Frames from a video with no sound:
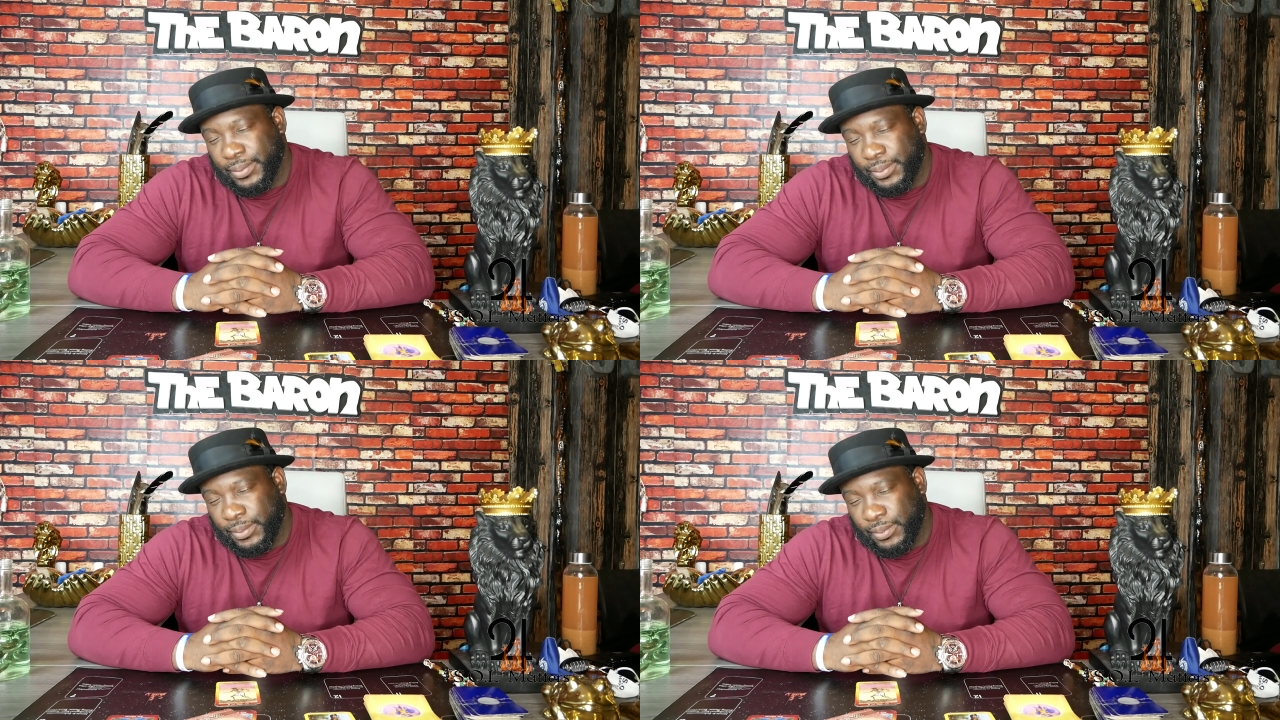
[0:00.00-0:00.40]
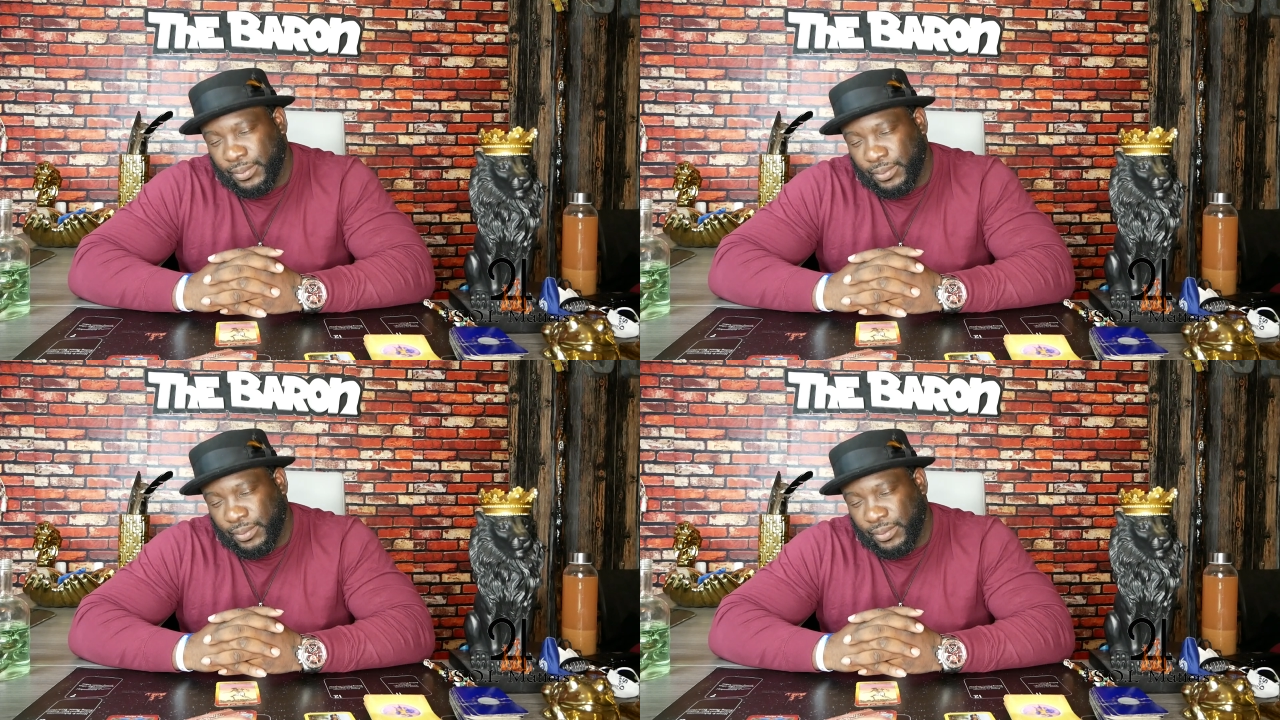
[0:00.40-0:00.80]

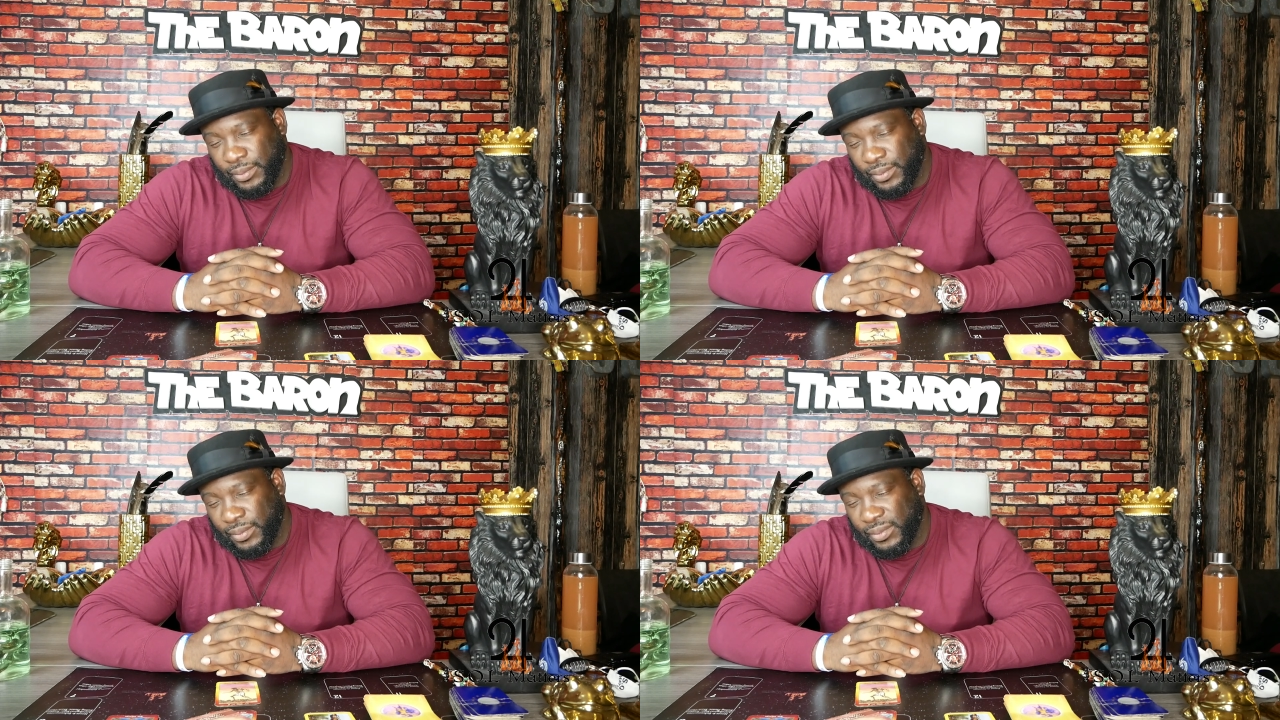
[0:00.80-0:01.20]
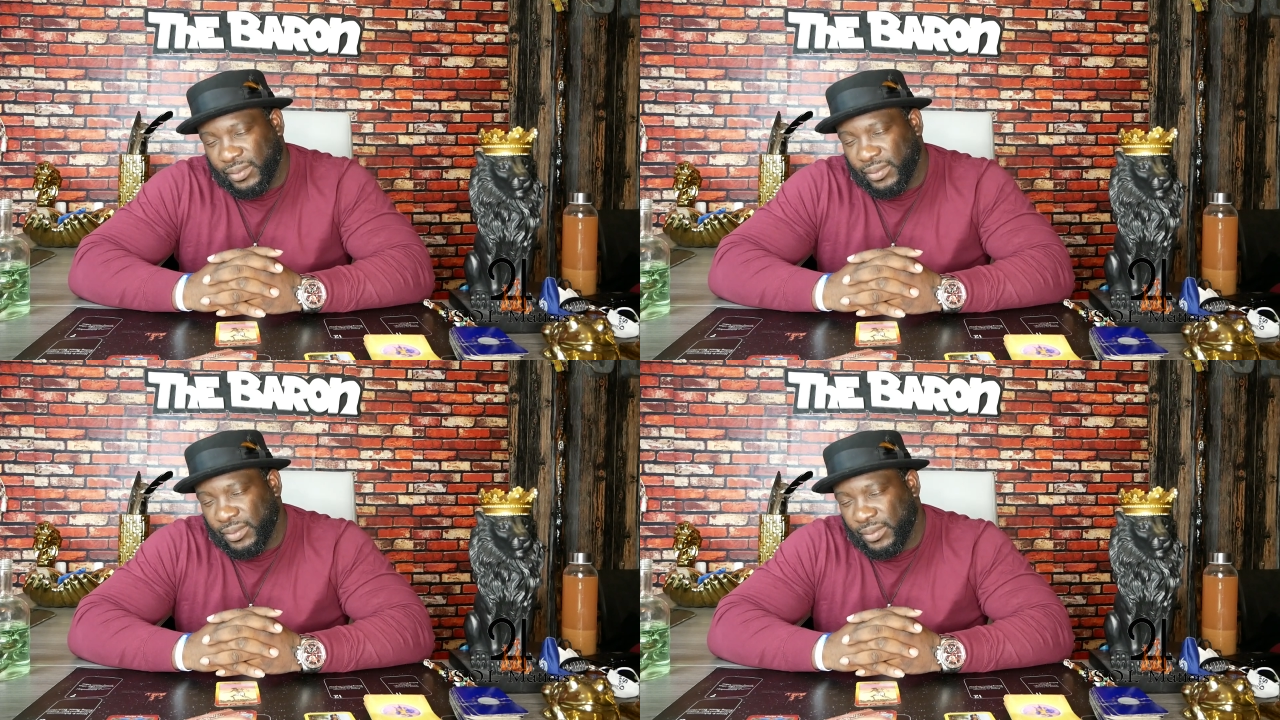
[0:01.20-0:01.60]

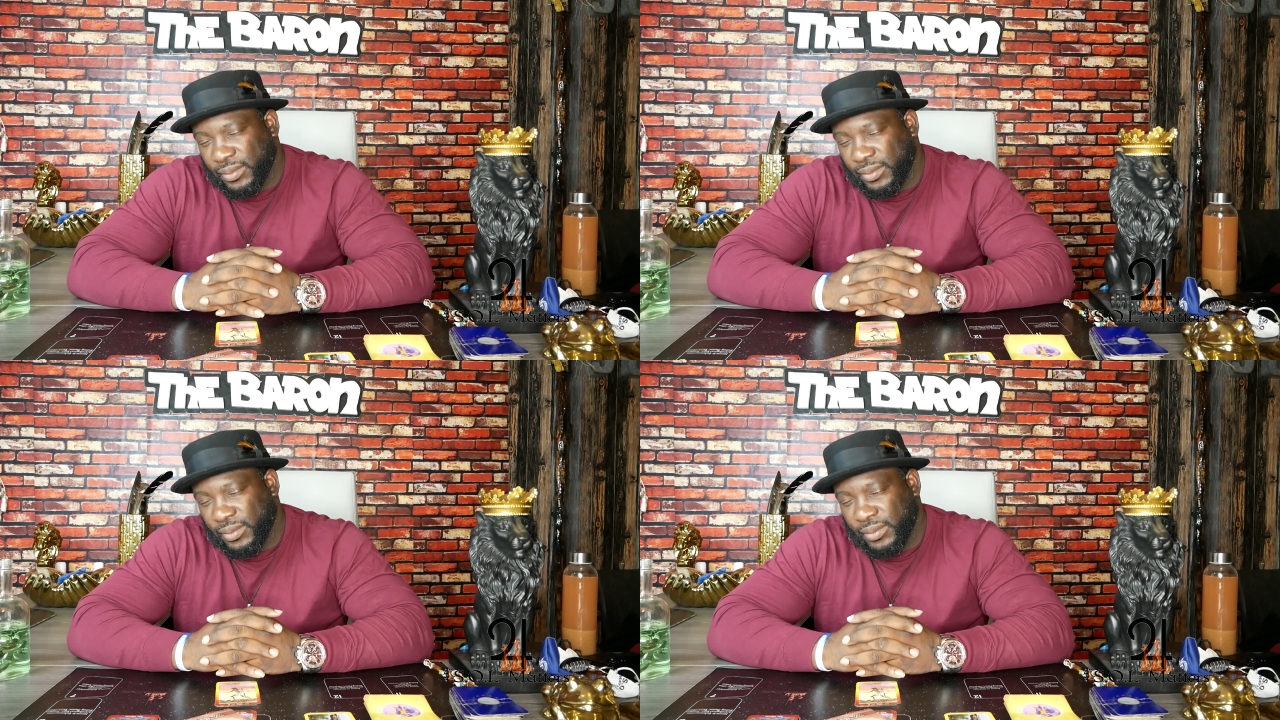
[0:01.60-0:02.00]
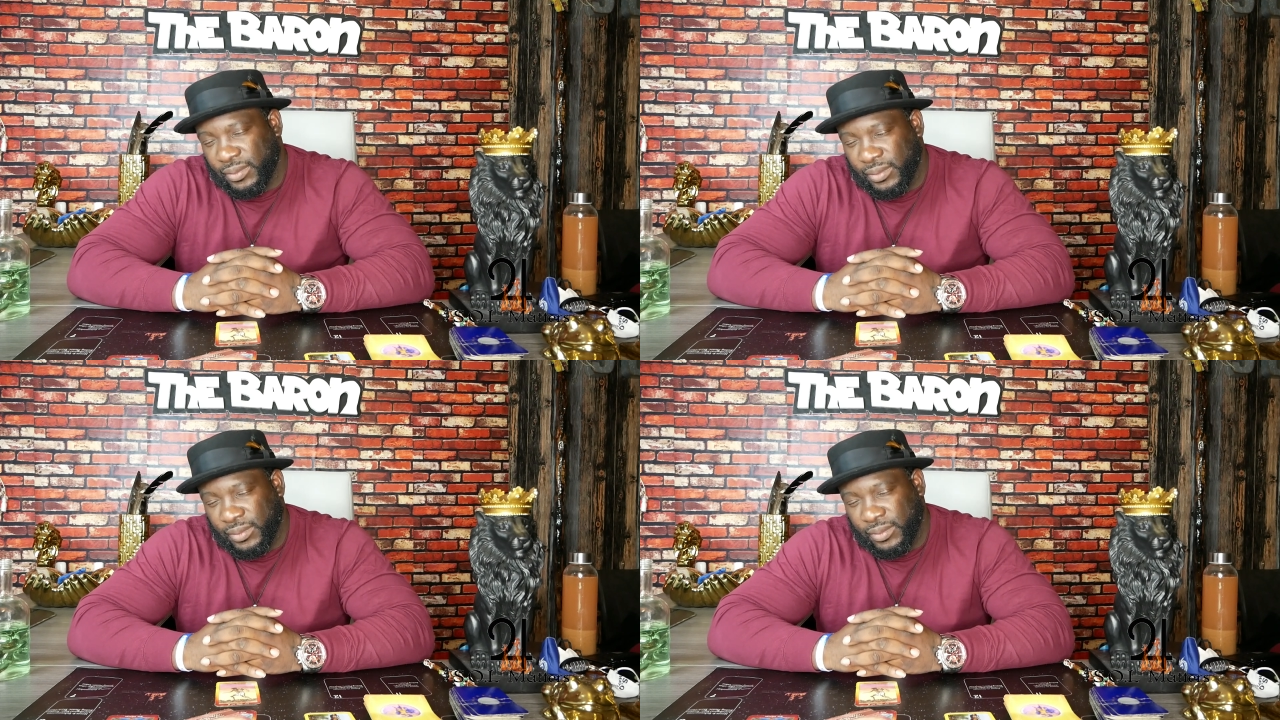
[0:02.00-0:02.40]

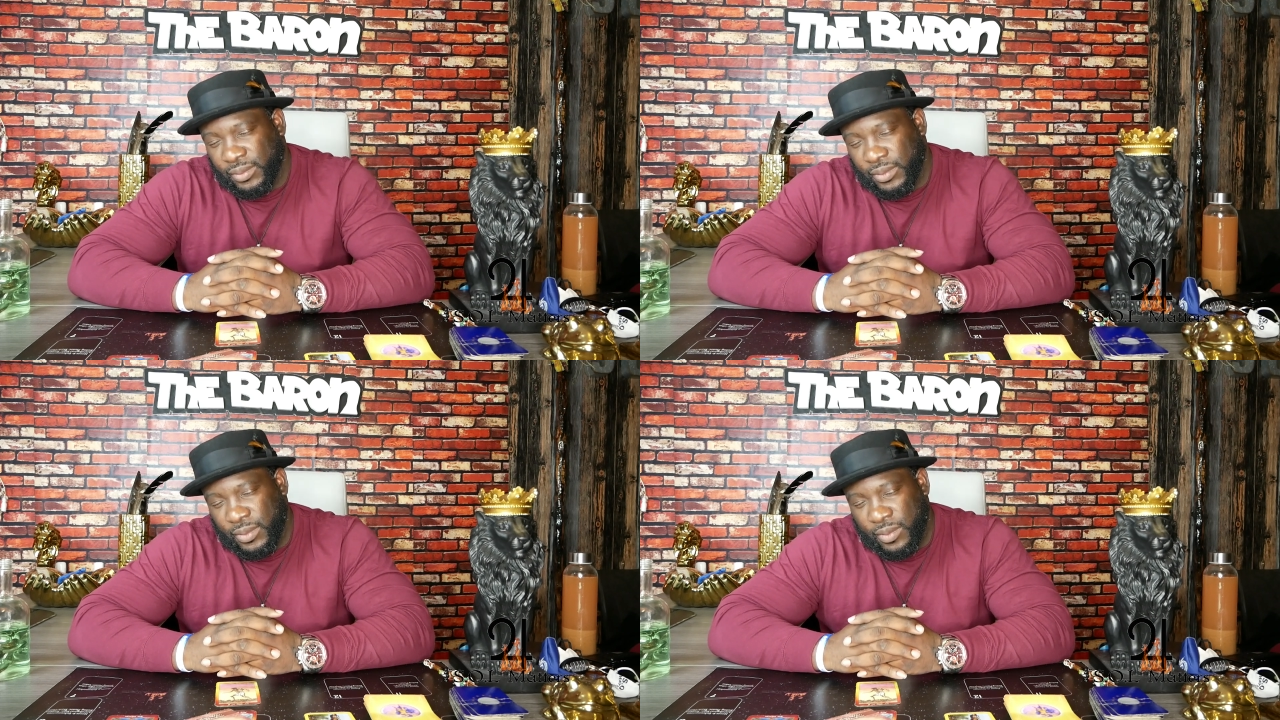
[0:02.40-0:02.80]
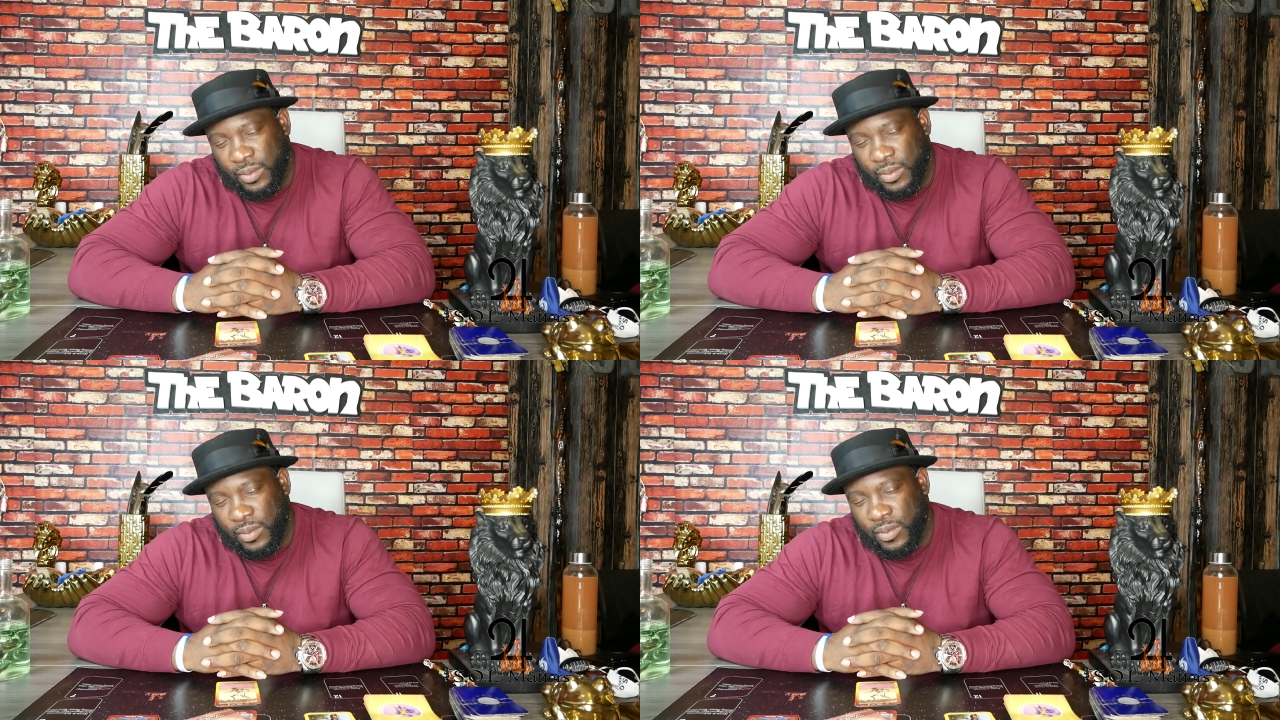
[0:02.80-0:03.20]

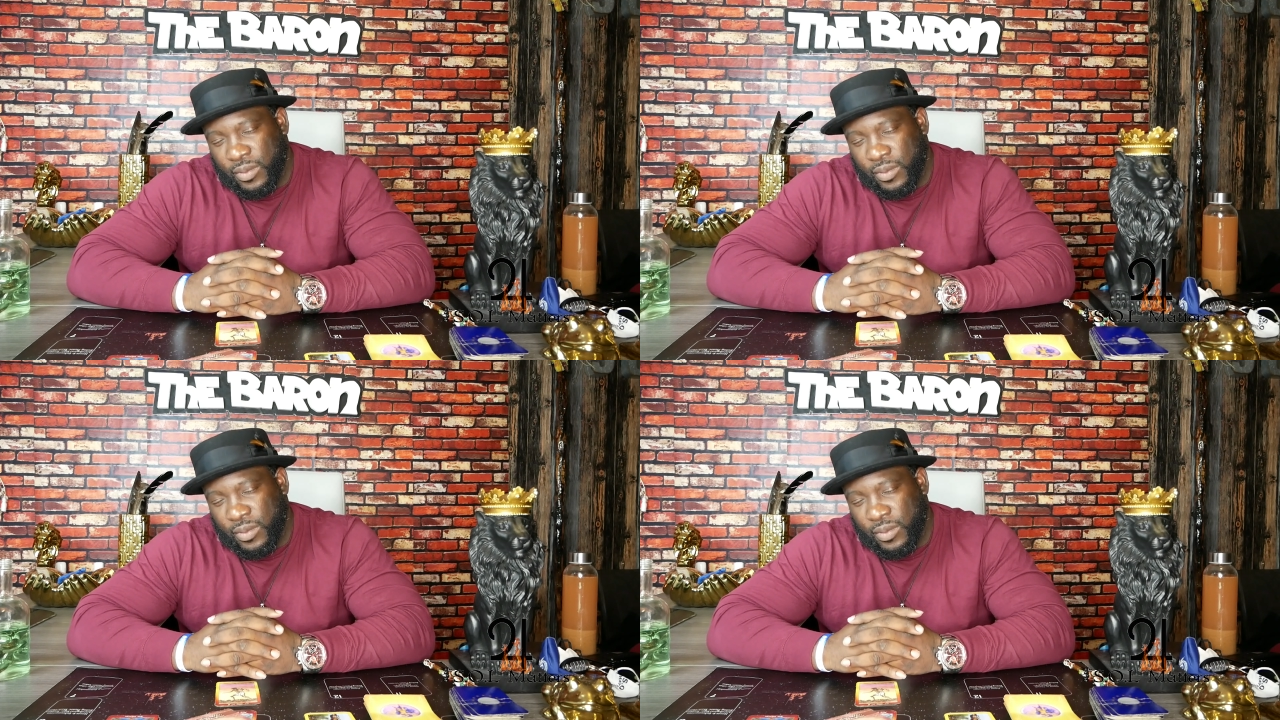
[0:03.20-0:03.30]
Nothing is said.